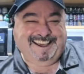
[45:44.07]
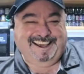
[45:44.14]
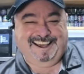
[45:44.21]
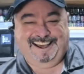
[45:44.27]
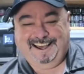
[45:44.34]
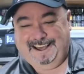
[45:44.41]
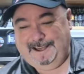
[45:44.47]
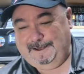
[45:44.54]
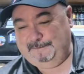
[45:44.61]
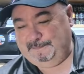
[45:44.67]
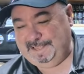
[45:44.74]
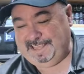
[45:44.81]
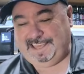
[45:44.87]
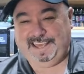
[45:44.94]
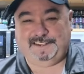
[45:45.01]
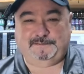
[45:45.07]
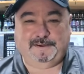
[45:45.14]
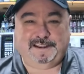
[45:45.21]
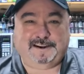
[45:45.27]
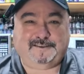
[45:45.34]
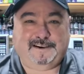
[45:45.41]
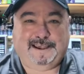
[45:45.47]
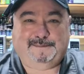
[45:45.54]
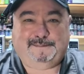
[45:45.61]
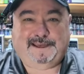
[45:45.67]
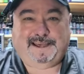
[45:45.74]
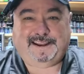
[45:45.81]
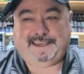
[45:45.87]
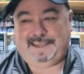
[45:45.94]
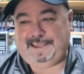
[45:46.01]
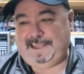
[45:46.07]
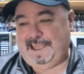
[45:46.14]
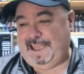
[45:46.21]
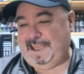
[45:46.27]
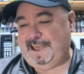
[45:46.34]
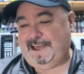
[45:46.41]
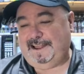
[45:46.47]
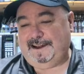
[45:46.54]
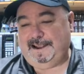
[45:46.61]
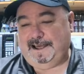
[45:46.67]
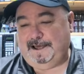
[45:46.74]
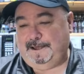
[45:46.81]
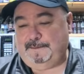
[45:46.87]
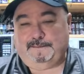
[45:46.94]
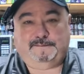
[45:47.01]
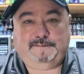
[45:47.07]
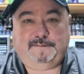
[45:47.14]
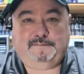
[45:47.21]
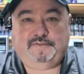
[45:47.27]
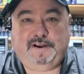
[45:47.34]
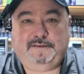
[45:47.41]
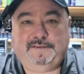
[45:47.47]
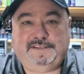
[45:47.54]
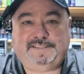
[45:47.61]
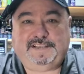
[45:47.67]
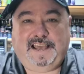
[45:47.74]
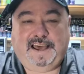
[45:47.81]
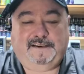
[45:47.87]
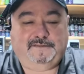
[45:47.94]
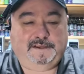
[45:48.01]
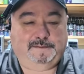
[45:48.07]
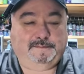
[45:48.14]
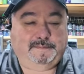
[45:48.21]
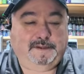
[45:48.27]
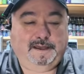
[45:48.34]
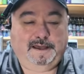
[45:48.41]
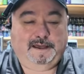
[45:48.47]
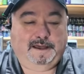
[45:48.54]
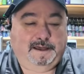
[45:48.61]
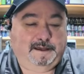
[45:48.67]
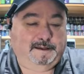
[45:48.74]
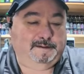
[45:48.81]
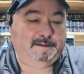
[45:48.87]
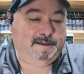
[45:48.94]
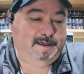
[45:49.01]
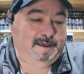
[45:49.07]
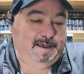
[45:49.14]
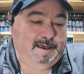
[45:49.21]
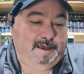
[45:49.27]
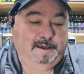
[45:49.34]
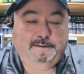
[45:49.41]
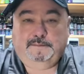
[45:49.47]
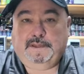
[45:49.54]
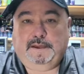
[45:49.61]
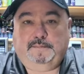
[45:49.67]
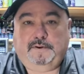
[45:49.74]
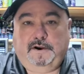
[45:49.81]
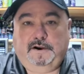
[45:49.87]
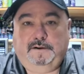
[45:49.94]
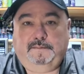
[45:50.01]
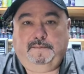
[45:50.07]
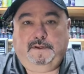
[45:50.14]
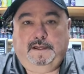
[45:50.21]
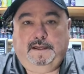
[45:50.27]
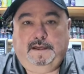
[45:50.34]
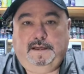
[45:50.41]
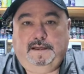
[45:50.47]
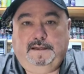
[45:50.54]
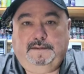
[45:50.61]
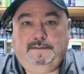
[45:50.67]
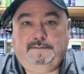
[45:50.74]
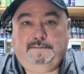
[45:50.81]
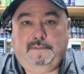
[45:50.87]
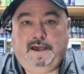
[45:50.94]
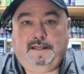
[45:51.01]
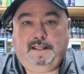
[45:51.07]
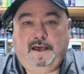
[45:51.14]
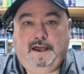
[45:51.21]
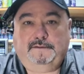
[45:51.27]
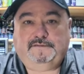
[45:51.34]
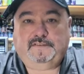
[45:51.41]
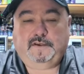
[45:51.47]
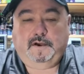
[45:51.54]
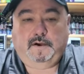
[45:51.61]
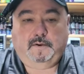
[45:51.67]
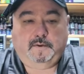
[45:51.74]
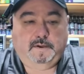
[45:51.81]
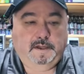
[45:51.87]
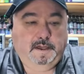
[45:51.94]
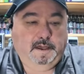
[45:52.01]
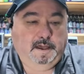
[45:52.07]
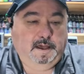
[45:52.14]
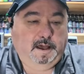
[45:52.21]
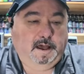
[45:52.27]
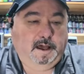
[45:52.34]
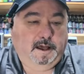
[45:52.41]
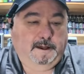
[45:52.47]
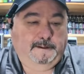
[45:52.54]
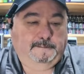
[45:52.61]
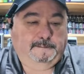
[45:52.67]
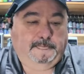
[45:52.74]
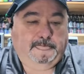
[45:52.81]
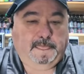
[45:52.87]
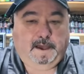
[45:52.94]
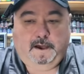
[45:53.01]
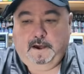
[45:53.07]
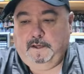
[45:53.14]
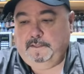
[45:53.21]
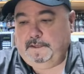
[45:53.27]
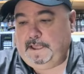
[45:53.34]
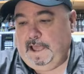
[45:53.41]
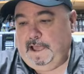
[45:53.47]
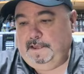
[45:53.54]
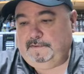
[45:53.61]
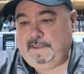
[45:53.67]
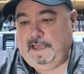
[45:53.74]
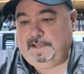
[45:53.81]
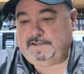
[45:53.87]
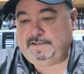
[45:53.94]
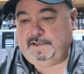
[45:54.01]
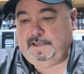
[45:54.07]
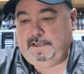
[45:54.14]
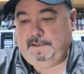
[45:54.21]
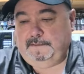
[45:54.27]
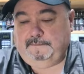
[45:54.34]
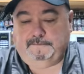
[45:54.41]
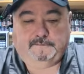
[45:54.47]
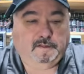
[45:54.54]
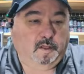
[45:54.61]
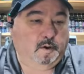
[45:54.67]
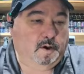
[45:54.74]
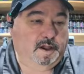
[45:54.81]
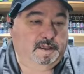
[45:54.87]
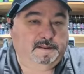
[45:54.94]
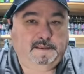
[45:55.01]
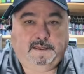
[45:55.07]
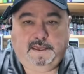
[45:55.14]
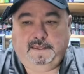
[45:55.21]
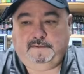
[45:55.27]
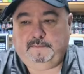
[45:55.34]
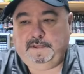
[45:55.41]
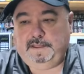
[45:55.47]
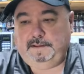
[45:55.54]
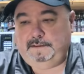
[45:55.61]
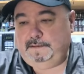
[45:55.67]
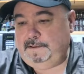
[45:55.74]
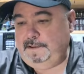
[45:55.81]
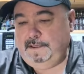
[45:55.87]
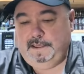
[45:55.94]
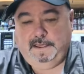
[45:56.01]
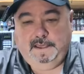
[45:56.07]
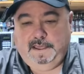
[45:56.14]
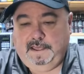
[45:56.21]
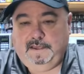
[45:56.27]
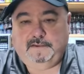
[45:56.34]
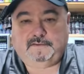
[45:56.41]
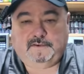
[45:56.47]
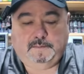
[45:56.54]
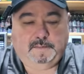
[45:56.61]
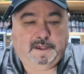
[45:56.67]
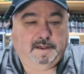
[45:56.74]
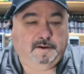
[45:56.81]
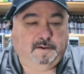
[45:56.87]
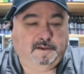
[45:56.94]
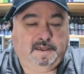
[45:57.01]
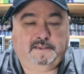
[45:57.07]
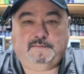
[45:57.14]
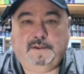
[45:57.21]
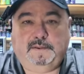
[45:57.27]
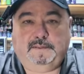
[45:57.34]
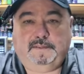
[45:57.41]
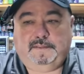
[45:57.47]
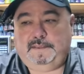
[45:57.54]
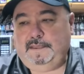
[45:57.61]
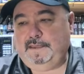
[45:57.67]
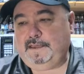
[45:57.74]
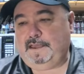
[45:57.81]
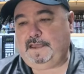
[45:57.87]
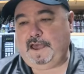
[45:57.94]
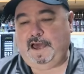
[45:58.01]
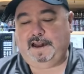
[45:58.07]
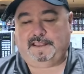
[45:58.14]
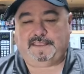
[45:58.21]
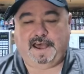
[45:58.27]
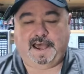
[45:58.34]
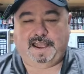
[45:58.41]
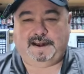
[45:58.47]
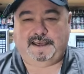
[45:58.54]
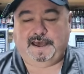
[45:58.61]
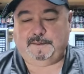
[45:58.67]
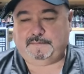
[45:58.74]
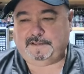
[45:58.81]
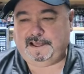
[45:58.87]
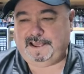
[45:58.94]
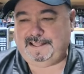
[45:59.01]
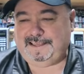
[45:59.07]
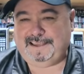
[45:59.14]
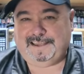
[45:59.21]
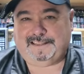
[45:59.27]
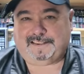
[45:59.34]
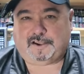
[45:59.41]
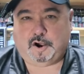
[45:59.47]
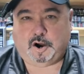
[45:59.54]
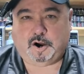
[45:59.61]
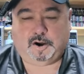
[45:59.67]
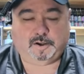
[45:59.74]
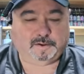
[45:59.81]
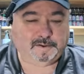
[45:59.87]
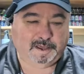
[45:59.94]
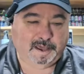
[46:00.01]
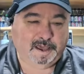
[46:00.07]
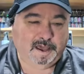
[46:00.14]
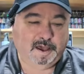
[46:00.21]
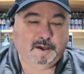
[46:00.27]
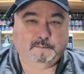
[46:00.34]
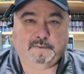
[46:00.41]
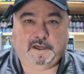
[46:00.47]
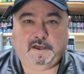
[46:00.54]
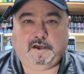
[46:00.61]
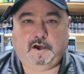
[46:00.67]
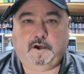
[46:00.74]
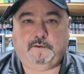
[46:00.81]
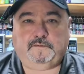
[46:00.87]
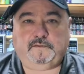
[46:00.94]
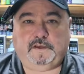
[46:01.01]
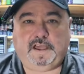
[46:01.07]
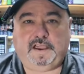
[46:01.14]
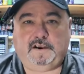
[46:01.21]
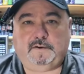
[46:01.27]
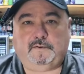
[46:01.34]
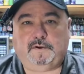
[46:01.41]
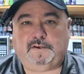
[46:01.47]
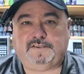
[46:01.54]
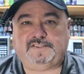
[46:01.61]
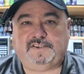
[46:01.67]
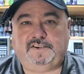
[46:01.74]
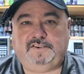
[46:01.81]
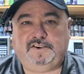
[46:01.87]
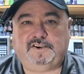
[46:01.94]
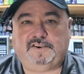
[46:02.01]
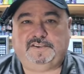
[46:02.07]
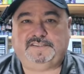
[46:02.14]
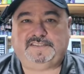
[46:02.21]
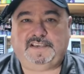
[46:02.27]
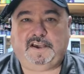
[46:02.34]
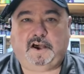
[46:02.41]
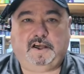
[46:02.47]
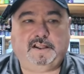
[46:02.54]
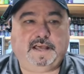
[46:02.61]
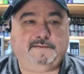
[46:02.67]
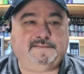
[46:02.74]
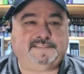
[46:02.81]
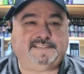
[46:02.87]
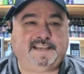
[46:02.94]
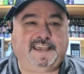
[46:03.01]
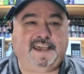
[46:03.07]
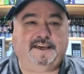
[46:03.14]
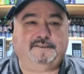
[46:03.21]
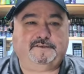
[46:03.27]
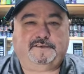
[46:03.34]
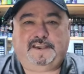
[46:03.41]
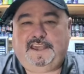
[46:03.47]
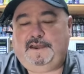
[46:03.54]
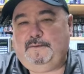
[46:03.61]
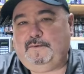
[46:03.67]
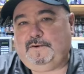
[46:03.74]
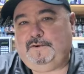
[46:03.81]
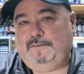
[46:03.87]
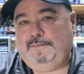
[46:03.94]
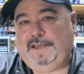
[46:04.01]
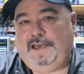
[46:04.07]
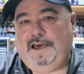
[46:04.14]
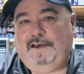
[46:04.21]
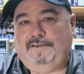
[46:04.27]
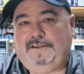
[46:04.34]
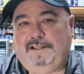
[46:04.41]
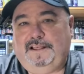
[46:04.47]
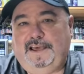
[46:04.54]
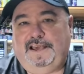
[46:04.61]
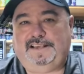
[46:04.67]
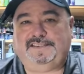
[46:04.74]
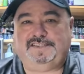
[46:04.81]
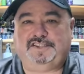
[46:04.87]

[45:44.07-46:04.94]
But he's been a great buddy, and I'm privileged to have him be a part of my life. So all the guys, actually. And Floyd, he's been instrumental. He's been kind of tied up lately, and Carl. But hopefully here real soon, you're going to see all of us together again. We're going to be out on the lakes.